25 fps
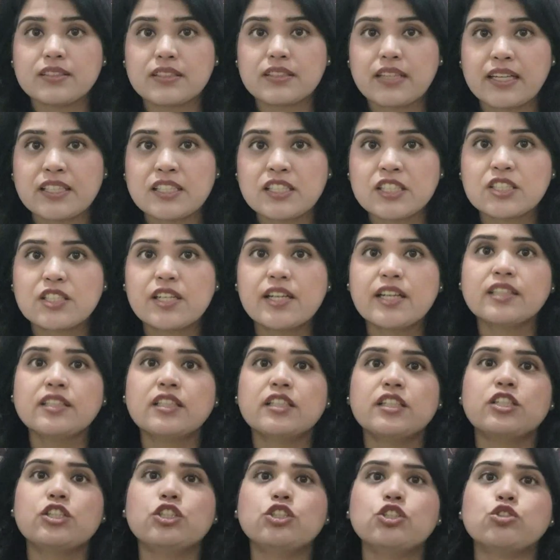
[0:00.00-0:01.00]
considering
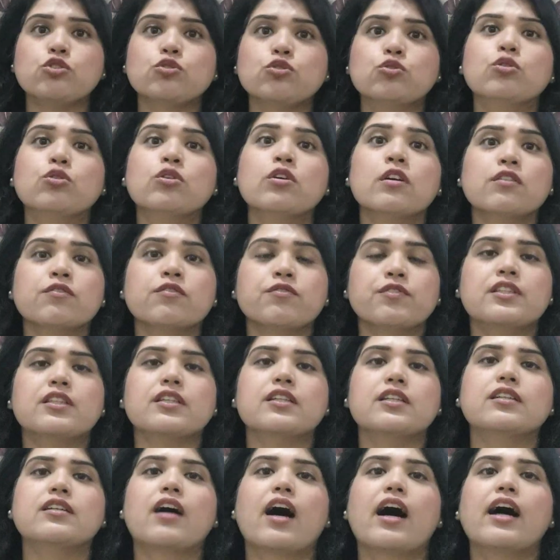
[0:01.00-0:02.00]
the issue with
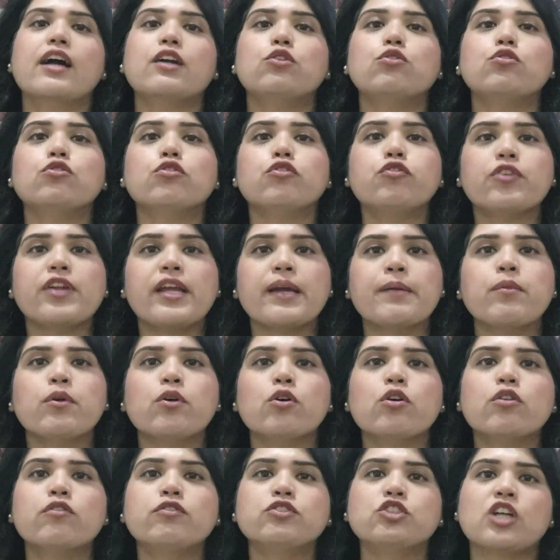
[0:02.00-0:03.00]
regard to
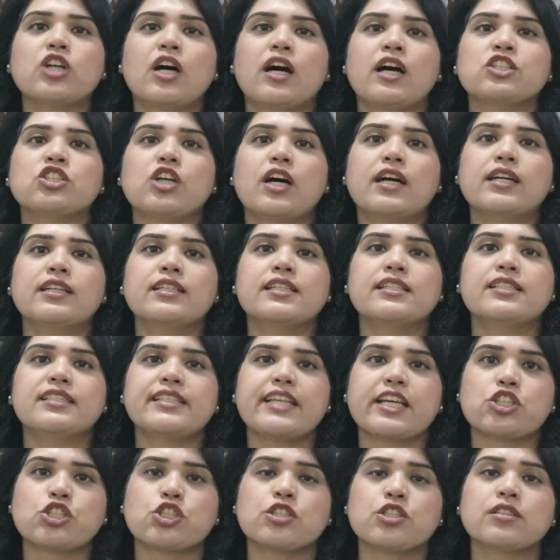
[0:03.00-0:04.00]
framing of charge under
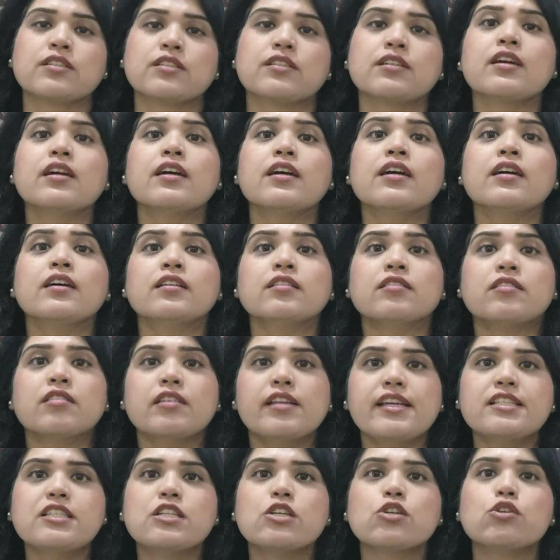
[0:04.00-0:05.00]
section
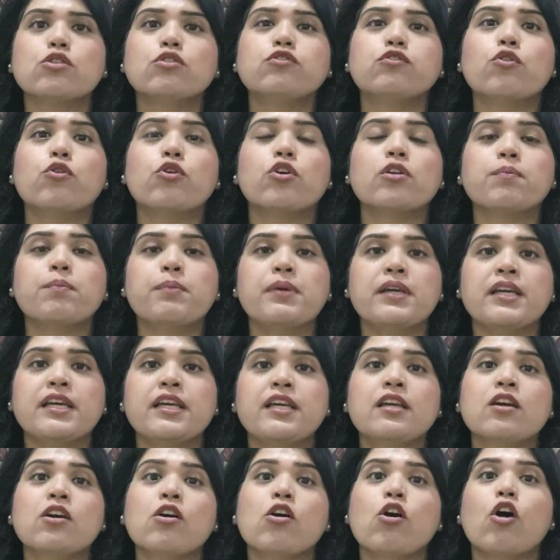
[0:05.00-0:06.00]

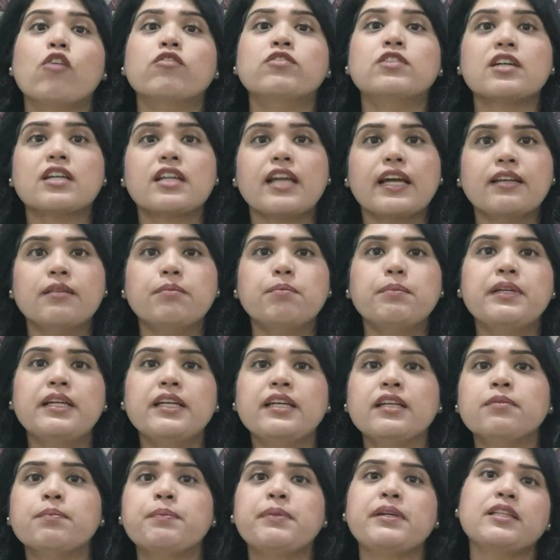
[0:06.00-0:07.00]
304B of the
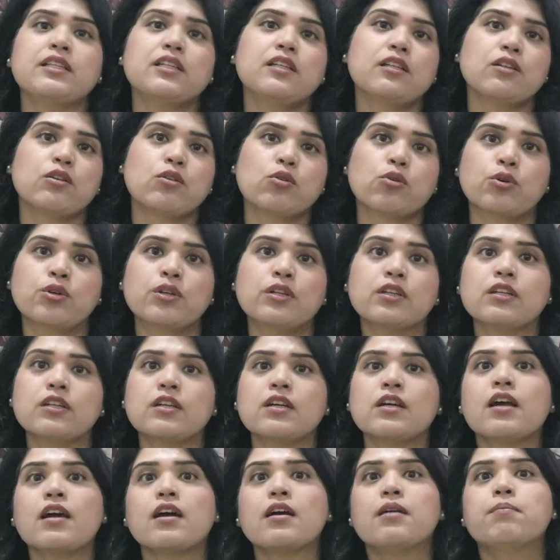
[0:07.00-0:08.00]
Ranbir Penal Code,
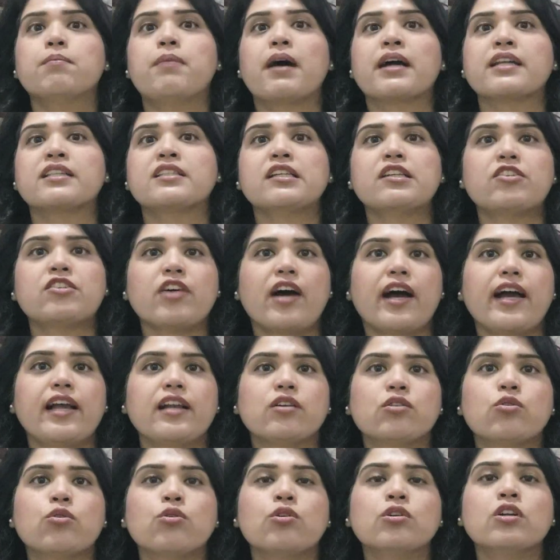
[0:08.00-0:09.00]
but the
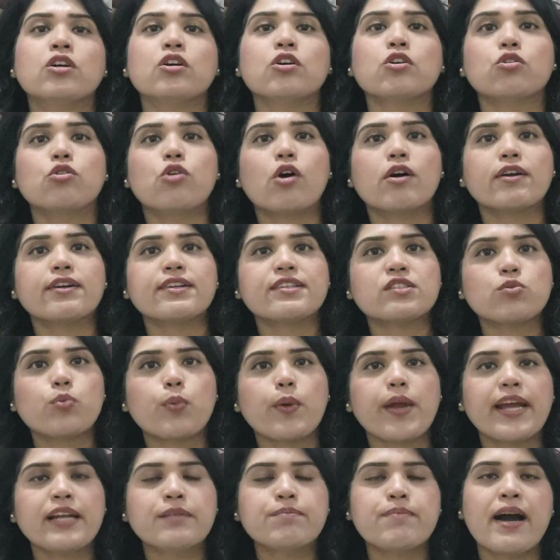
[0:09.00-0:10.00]
trial court got
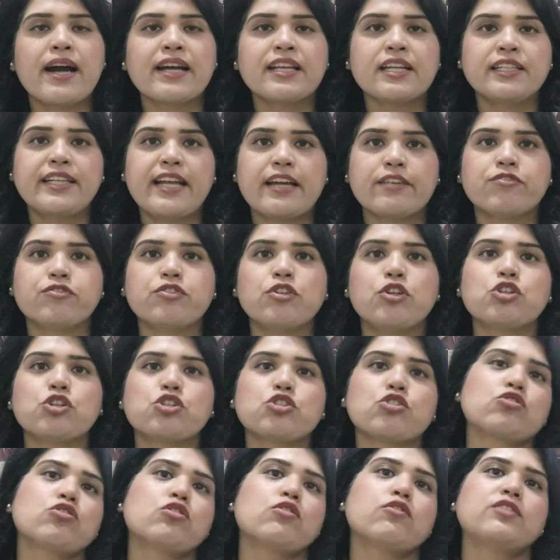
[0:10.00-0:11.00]
swayed by the
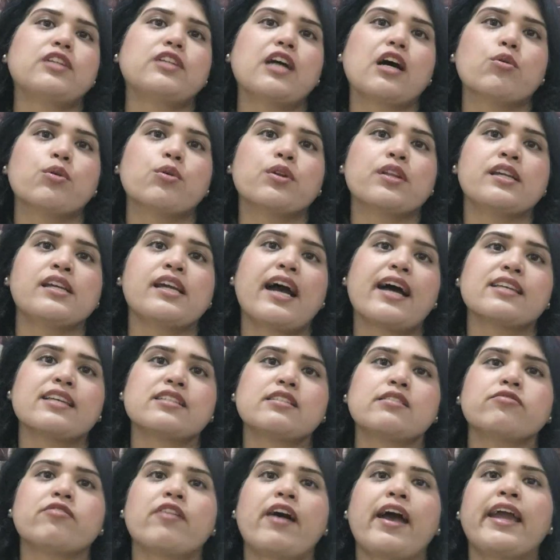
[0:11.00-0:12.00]
definition of dowry
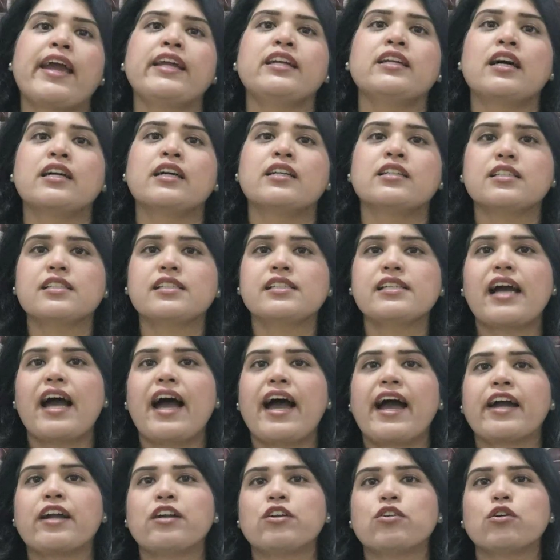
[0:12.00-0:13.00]
as defined under the
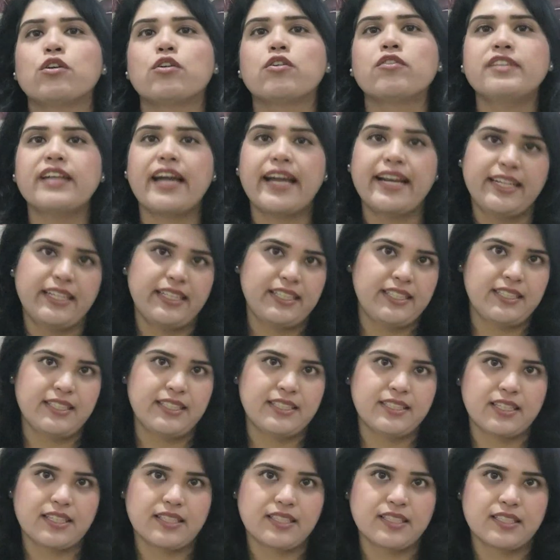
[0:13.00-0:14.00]
Act of
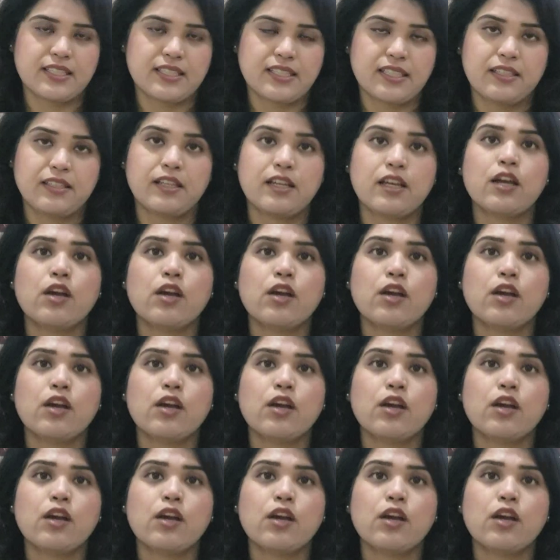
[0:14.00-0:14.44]
1960,